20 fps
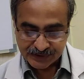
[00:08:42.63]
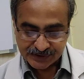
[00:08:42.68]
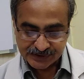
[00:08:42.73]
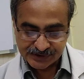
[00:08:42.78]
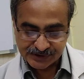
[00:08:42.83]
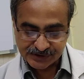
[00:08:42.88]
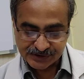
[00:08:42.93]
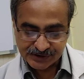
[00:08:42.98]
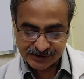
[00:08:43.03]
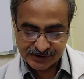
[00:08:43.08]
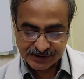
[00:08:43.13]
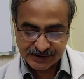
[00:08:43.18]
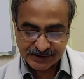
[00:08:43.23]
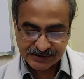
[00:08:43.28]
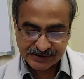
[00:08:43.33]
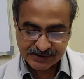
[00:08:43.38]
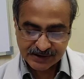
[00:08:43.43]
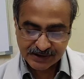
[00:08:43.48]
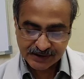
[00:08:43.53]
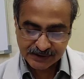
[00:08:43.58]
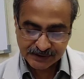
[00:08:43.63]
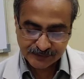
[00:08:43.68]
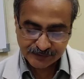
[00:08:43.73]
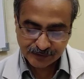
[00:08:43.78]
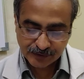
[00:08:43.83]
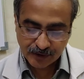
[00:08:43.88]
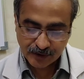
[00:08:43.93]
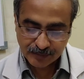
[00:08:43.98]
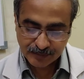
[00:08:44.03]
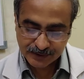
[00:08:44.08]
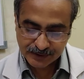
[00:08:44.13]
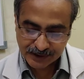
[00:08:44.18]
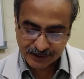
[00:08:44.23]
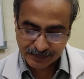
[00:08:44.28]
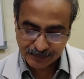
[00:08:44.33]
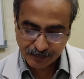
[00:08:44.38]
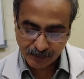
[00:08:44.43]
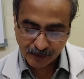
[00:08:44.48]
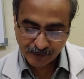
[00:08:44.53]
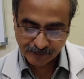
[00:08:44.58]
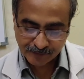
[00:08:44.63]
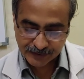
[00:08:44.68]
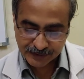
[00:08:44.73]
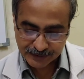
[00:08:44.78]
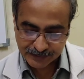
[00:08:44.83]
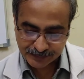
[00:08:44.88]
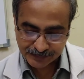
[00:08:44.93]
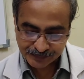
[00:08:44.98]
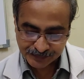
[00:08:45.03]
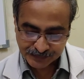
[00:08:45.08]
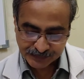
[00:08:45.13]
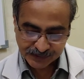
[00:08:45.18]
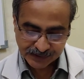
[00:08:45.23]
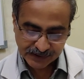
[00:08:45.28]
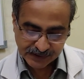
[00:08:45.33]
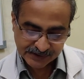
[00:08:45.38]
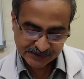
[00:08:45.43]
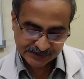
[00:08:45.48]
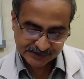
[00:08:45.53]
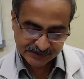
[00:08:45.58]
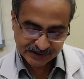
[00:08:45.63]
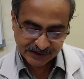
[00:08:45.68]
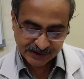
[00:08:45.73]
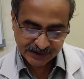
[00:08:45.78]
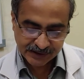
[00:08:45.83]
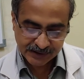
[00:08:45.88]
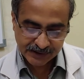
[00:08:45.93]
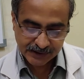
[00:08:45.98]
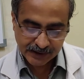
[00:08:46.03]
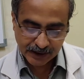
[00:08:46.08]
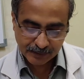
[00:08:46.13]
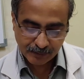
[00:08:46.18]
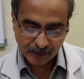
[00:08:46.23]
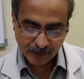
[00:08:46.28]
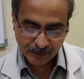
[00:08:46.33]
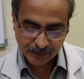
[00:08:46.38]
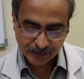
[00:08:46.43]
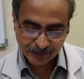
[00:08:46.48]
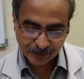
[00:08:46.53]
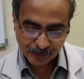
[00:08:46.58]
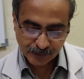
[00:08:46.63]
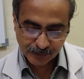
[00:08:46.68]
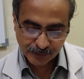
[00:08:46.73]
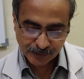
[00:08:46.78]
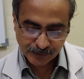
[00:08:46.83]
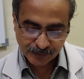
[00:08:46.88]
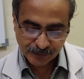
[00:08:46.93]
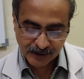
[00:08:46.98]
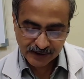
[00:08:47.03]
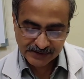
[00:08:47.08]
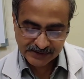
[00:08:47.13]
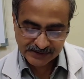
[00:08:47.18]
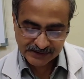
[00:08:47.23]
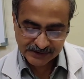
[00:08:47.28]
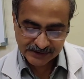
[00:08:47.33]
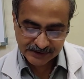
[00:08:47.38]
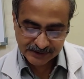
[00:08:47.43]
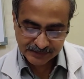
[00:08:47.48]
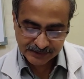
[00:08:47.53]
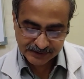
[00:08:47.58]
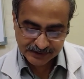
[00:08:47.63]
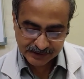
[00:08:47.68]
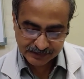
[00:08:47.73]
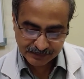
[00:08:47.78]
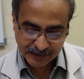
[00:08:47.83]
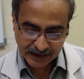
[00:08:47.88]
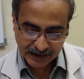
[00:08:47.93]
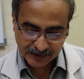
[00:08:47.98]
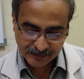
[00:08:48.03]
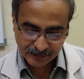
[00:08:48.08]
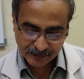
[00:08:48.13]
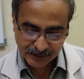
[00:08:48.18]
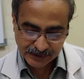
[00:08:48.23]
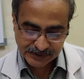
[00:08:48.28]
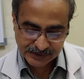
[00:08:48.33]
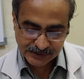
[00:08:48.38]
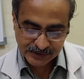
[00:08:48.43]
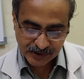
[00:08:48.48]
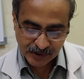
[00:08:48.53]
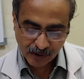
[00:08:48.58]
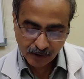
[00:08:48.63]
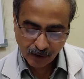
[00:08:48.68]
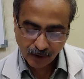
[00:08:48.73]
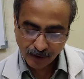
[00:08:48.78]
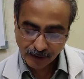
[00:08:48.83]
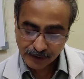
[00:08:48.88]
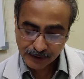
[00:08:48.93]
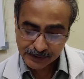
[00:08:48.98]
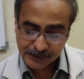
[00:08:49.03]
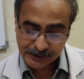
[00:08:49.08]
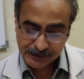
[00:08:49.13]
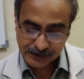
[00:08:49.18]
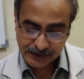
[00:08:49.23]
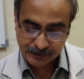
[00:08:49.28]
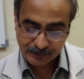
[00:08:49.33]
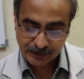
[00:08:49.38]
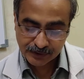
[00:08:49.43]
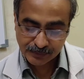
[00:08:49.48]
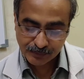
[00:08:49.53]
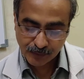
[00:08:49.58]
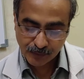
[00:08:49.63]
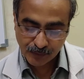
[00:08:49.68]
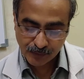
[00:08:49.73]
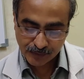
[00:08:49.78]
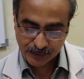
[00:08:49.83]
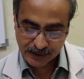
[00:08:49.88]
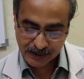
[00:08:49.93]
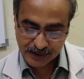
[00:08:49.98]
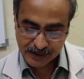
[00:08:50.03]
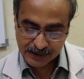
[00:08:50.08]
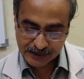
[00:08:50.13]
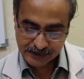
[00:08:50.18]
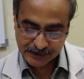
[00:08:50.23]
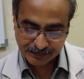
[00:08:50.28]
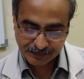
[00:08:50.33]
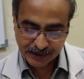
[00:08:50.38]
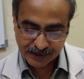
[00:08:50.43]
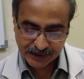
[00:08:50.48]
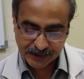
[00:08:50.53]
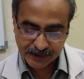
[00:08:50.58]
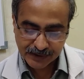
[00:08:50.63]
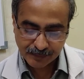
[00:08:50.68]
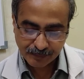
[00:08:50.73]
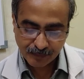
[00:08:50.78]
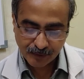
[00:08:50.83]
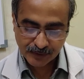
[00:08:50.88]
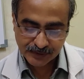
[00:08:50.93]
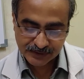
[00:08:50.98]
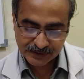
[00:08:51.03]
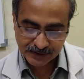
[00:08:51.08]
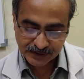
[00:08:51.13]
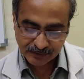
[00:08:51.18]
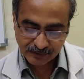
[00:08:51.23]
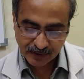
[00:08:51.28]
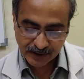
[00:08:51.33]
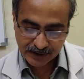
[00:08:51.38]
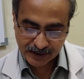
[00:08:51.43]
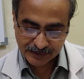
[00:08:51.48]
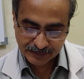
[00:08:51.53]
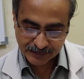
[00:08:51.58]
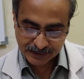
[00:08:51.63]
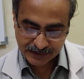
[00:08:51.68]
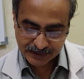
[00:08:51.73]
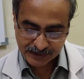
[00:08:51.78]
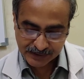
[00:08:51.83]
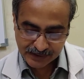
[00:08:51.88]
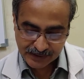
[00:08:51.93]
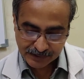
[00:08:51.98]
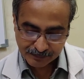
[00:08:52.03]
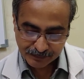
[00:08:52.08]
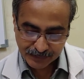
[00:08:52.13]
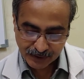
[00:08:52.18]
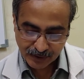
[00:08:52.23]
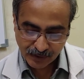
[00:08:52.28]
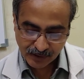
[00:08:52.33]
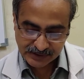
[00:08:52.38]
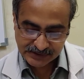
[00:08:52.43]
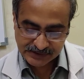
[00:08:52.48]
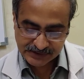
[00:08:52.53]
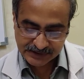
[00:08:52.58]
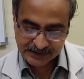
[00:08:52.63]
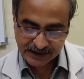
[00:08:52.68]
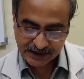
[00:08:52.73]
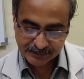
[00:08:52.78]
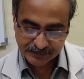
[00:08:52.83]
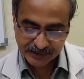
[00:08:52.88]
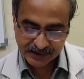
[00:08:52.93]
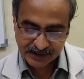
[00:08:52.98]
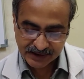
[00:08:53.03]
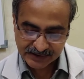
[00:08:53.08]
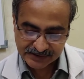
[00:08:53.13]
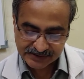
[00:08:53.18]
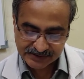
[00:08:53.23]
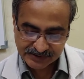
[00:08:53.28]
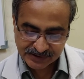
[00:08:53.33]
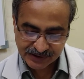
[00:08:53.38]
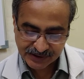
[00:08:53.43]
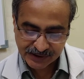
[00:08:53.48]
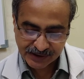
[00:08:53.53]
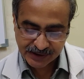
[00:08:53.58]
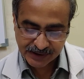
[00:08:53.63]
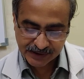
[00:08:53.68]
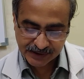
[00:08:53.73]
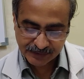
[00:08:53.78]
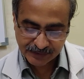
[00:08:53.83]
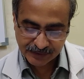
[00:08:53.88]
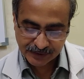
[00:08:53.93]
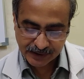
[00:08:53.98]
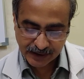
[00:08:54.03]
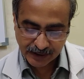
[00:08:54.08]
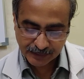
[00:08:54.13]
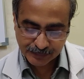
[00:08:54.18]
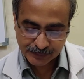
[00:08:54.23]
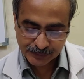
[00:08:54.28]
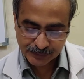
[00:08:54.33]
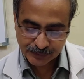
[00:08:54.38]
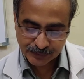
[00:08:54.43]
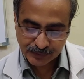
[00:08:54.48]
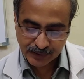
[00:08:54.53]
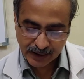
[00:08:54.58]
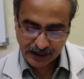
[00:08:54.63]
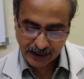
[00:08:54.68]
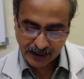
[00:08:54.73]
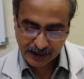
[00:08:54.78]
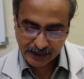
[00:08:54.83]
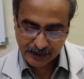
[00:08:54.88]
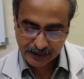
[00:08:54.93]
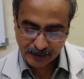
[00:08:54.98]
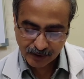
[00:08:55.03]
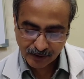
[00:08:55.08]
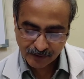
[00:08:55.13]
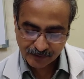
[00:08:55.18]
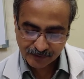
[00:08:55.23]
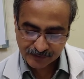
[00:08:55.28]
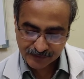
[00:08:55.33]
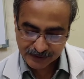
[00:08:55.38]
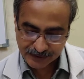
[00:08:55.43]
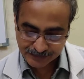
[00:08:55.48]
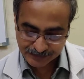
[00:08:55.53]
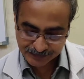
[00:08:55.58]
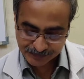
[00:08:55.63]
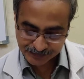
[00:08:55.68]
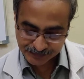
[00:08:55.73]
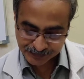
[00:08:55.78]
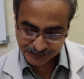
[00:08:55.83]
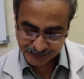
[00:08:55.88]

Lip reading: Incision is taken from tip of rib extending about 4 to 5 cm backwards or even more depending upon requirement, because it can be extended even up to angle of rib.